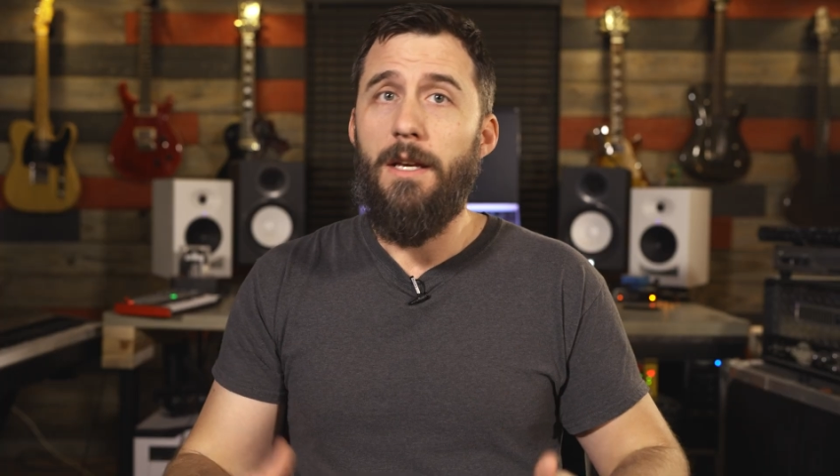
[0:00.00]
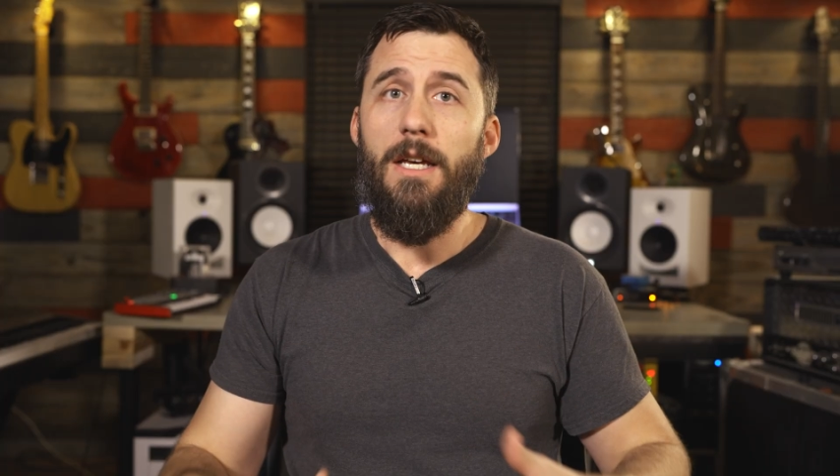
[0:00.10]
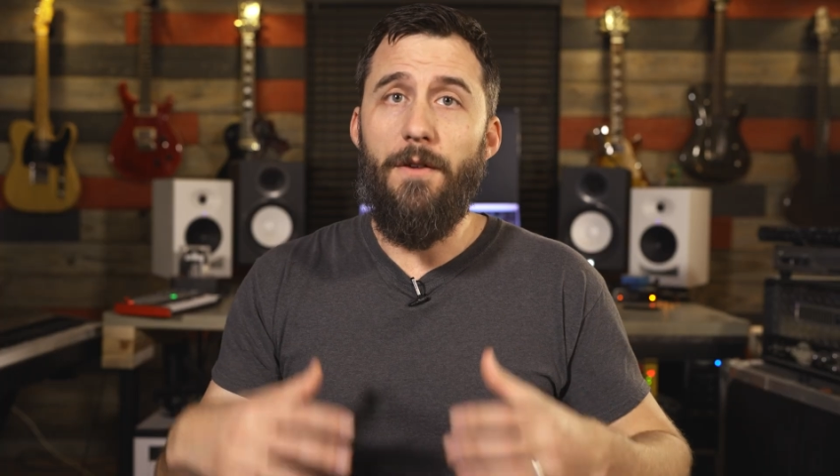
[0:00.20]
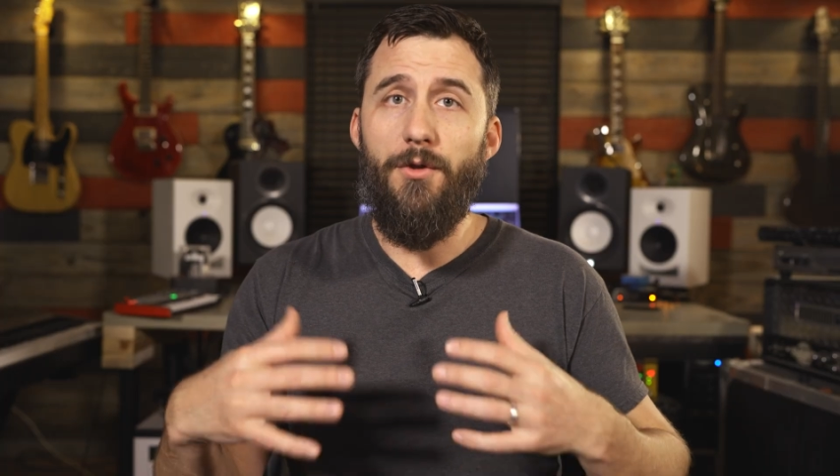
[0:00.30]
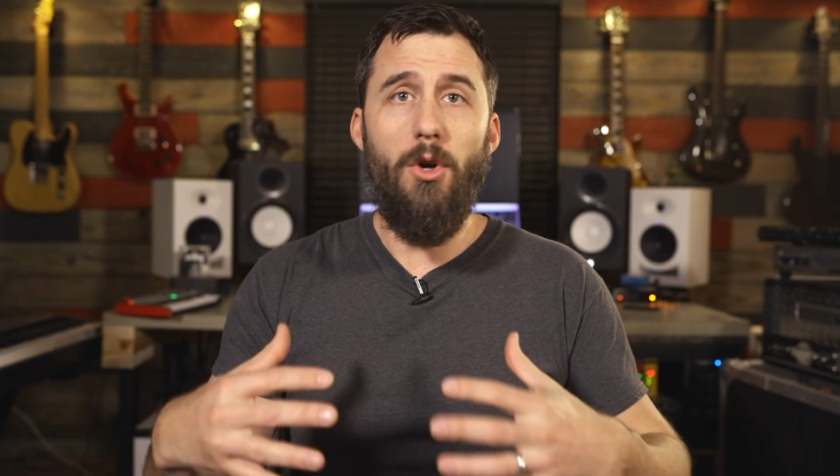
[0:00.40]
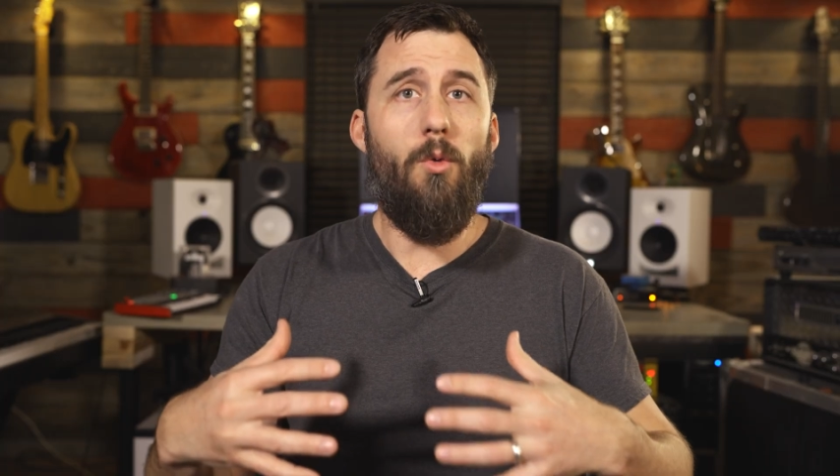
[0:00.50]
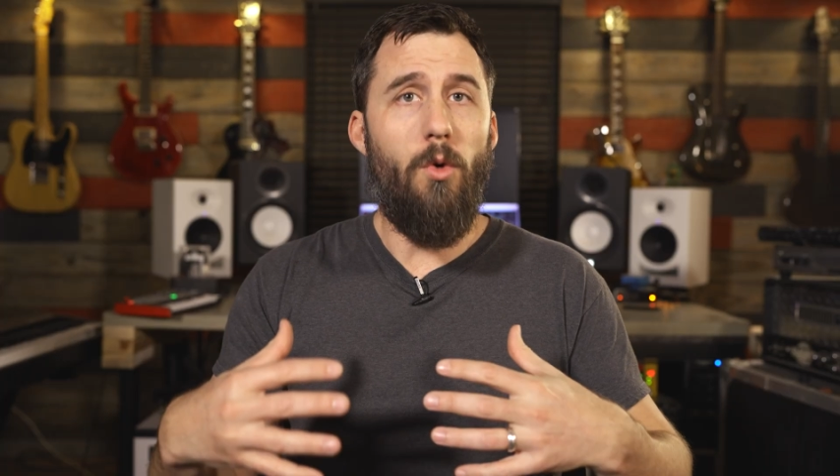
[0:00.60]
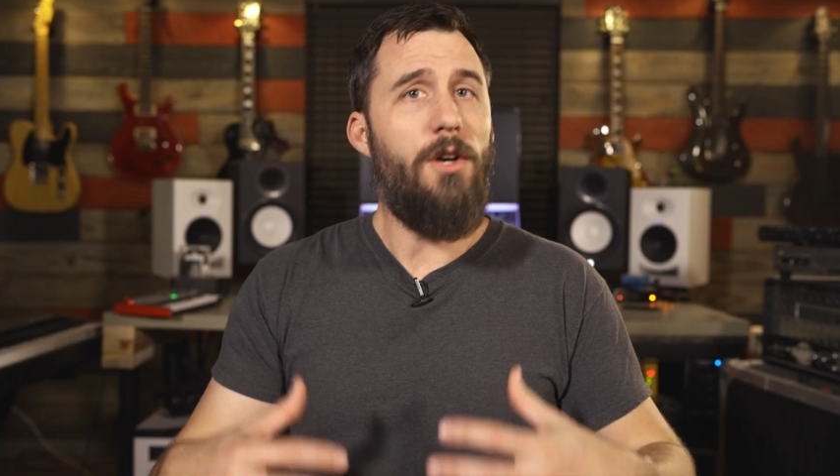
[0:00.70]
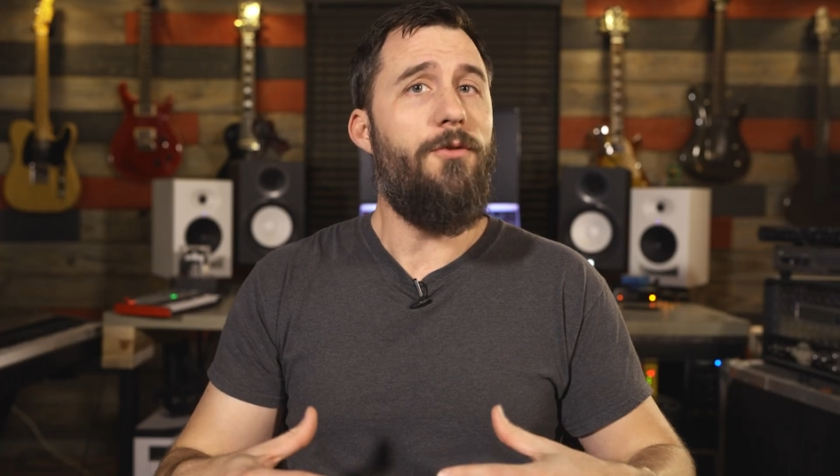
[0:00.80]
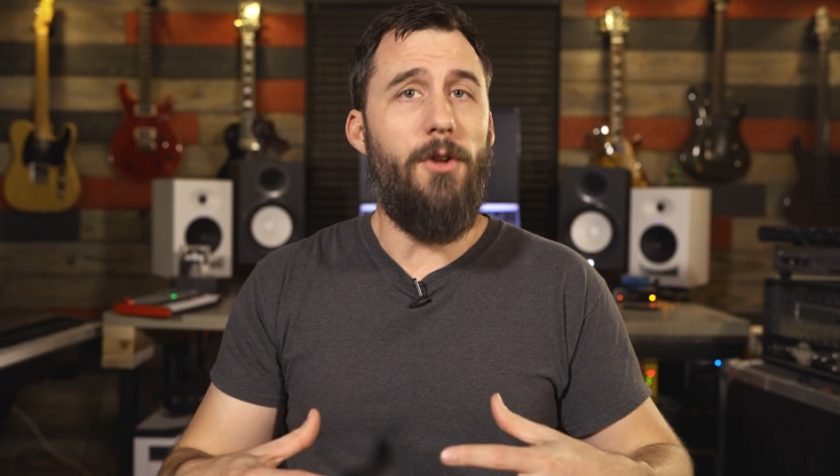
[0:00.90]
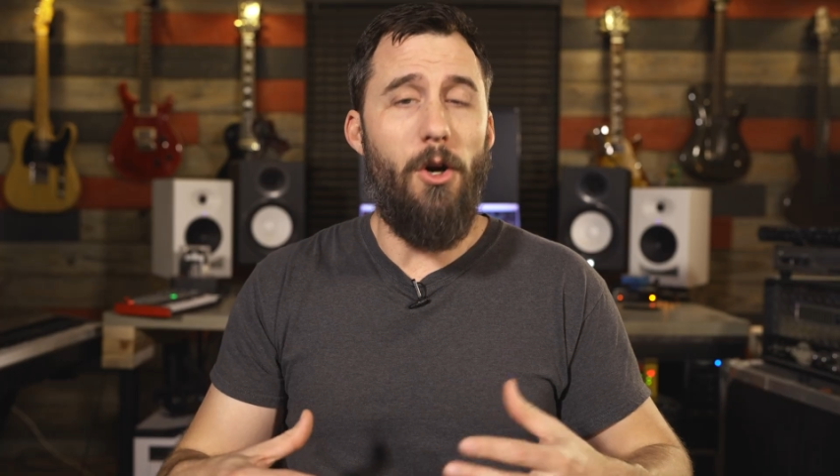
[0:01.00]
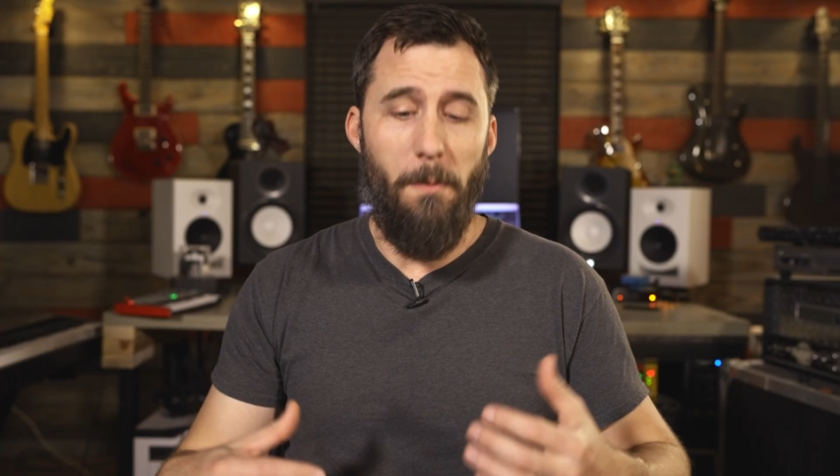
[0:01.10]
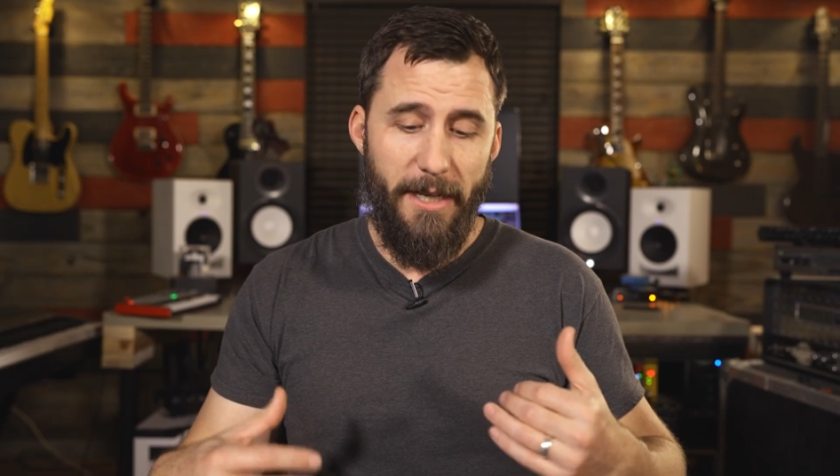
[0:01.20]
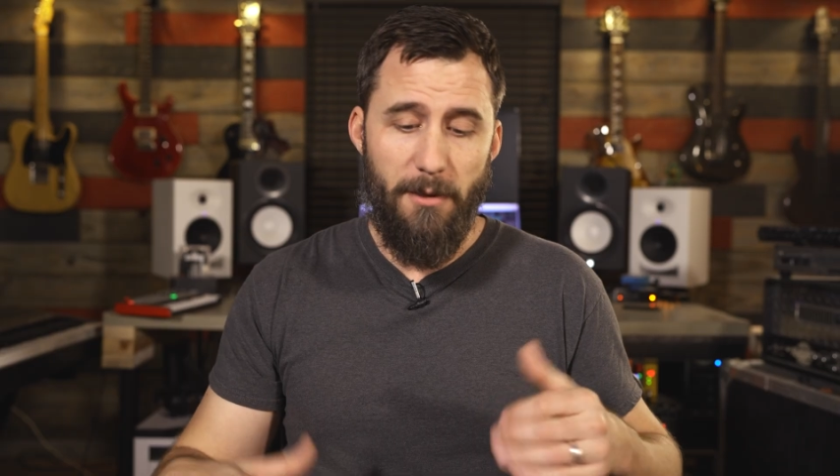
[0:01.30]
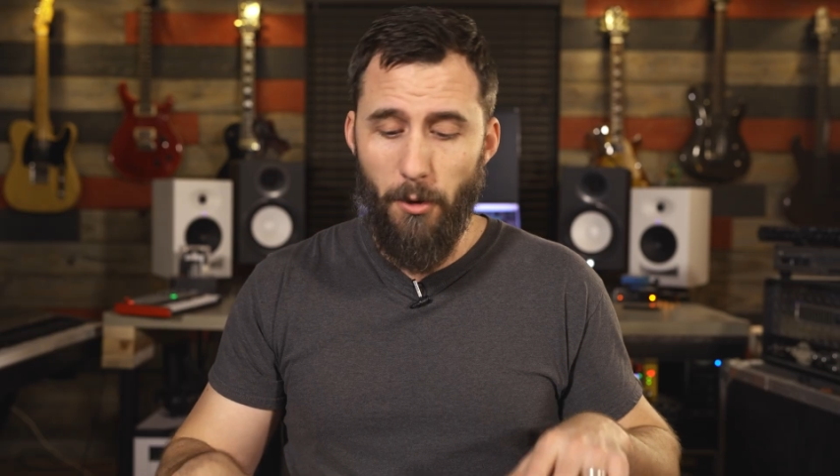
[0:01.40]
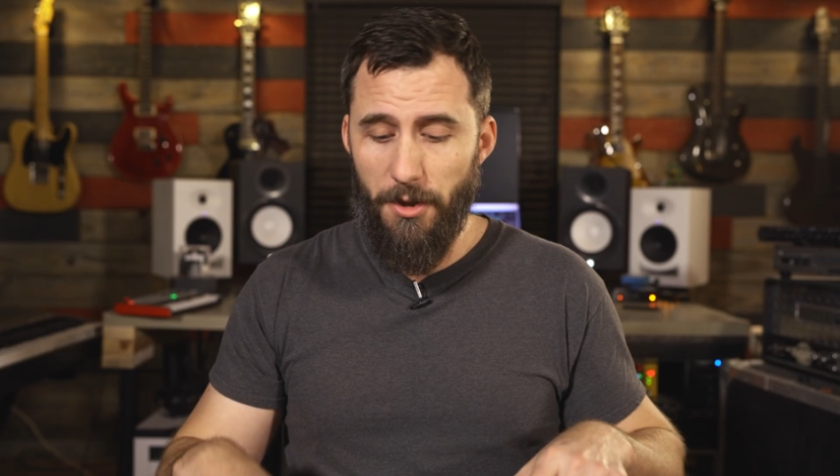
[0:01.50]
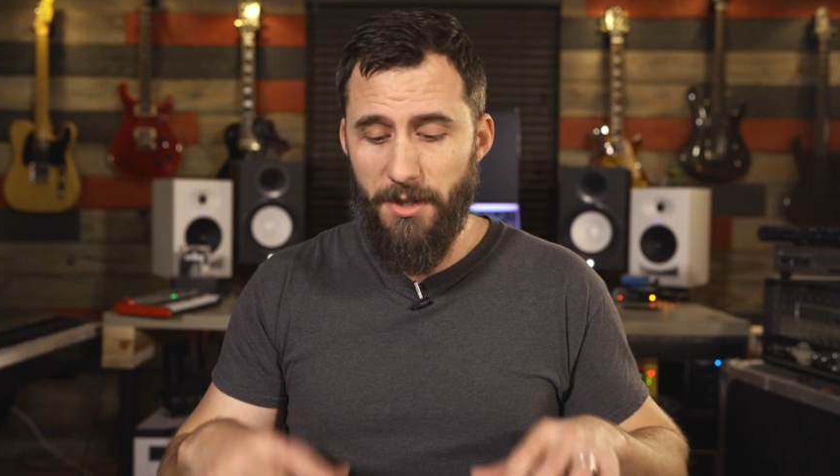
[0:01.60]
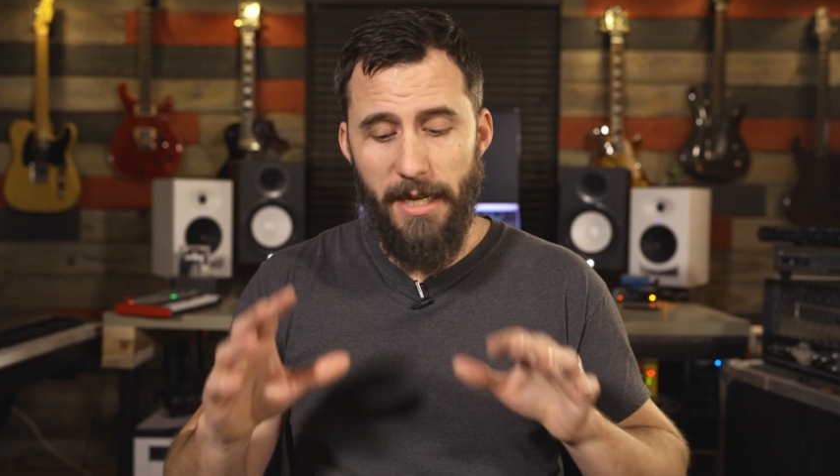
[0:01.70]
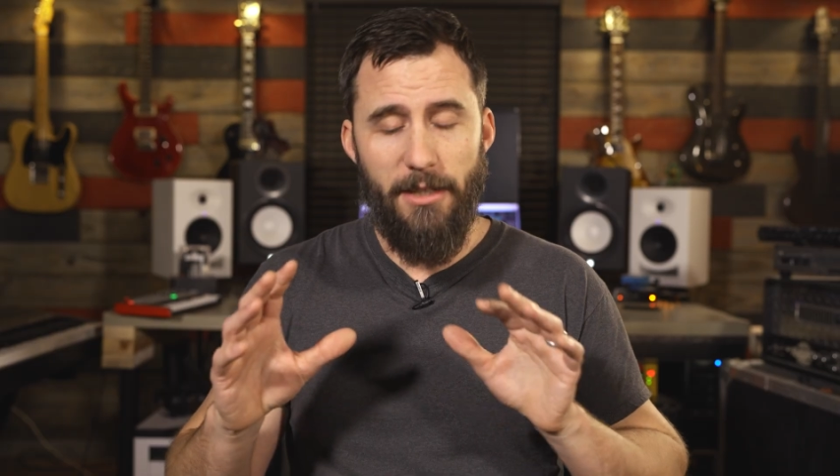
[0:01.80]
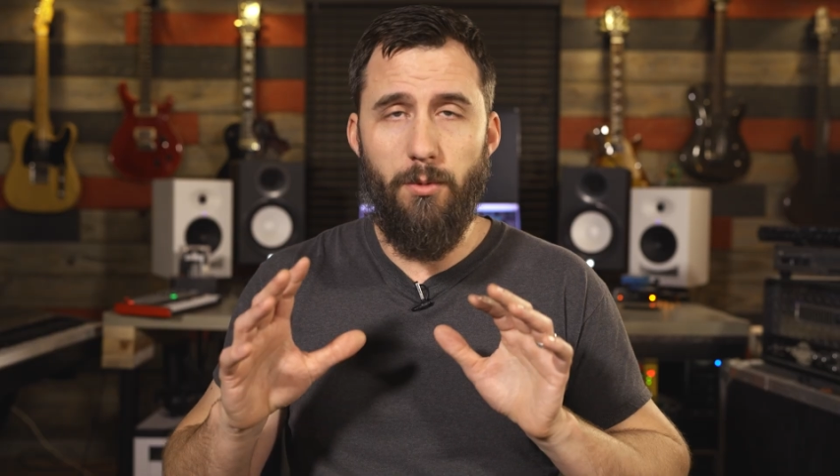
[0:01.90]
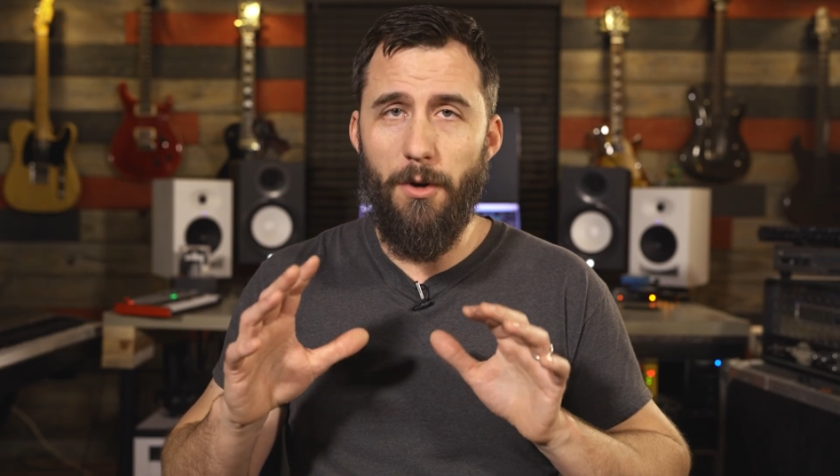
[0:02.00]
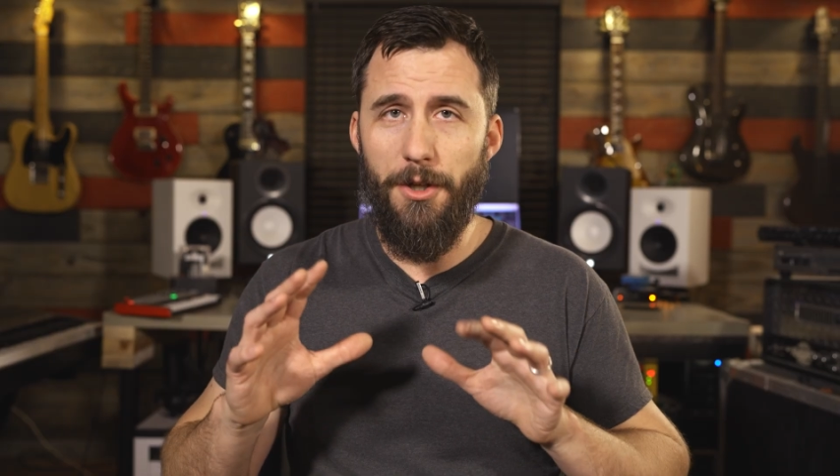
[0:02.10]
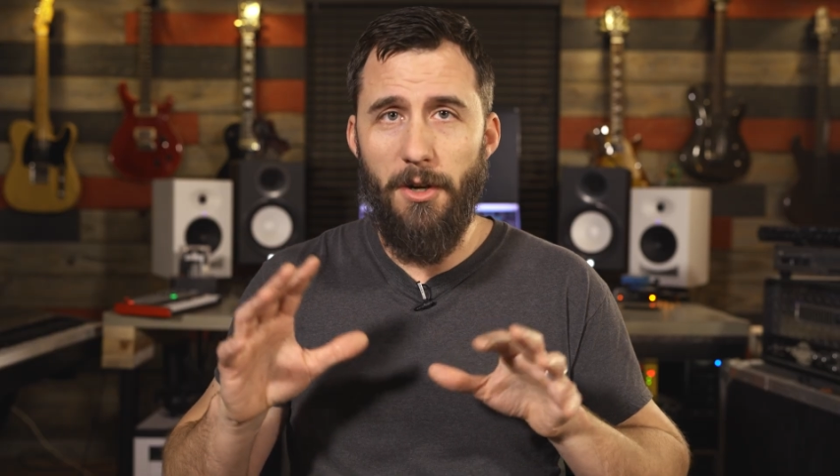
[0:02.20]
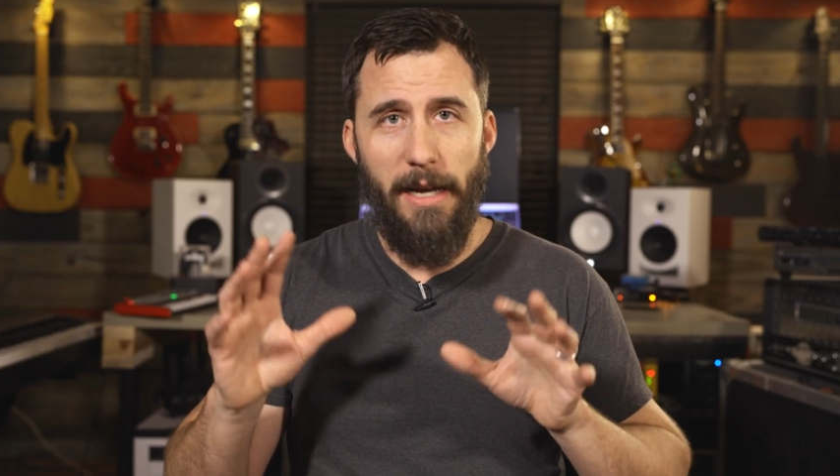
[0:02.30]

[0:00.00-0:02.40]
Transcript: if your workflow makes more sense where your